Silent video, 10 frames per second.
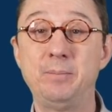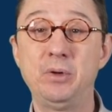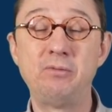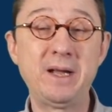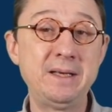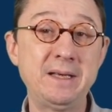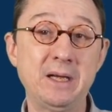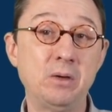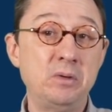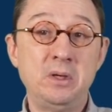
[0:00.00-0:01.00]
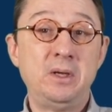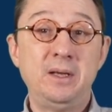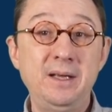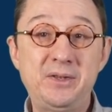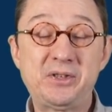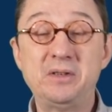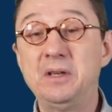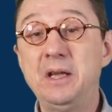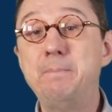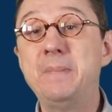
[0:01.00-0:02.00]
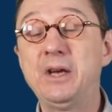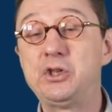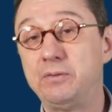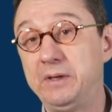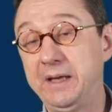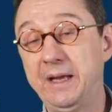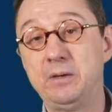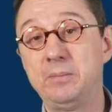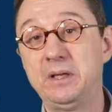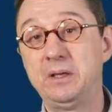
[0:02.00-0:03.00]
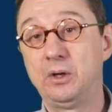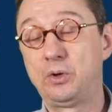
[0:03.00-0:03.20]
But right now, it's an imaginary enemy,